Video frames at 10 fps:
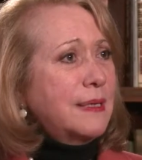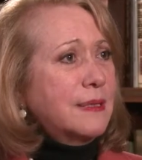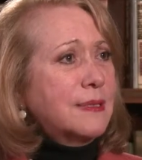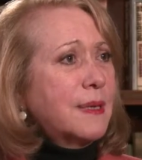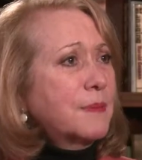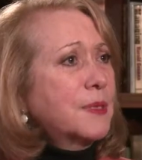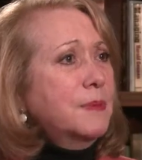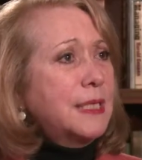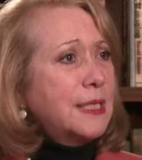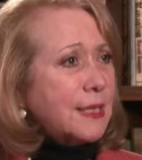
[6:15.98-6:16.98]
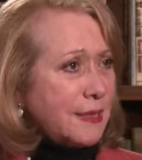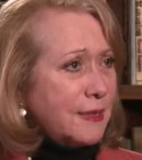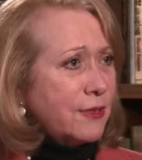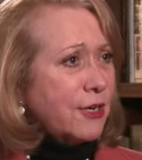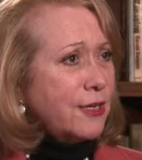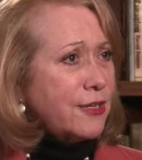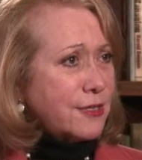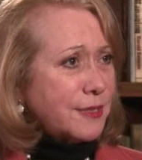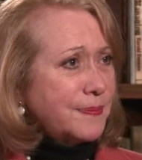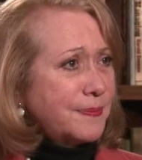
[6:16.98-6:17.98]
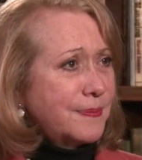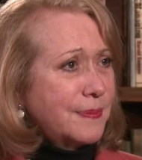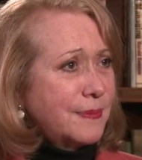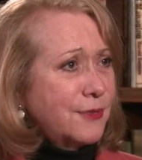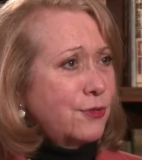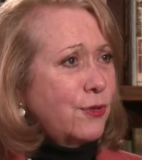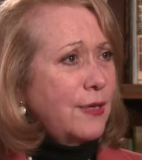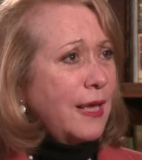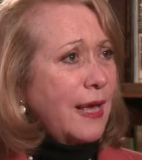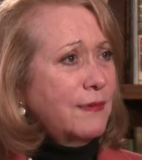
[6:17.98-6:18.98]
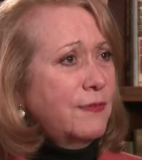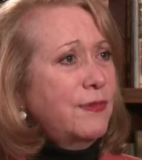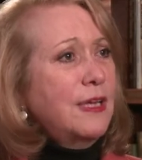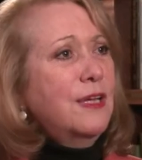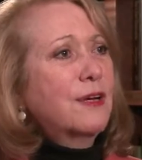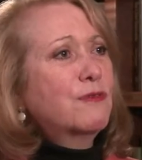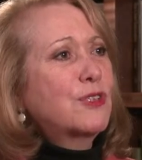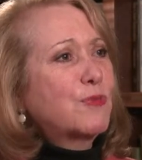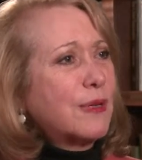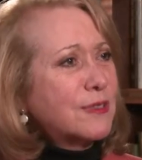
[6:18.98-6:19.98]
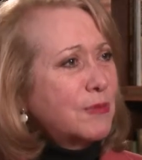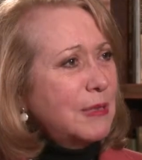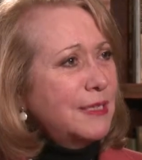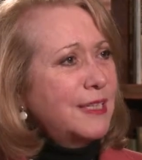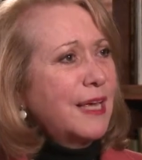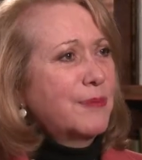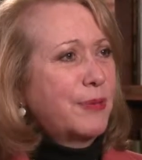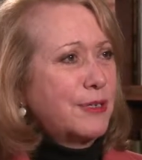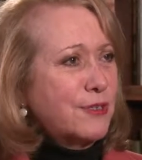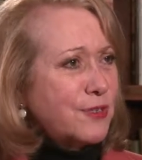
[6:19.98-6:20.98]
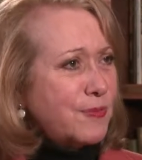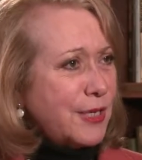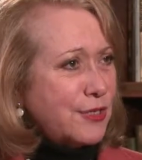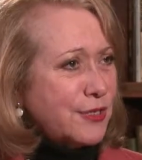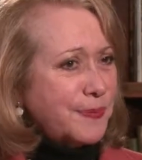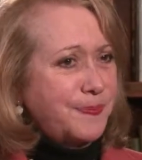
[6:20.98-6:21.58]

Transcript: in some committee or another. So they have a feeling of responsibility and participation.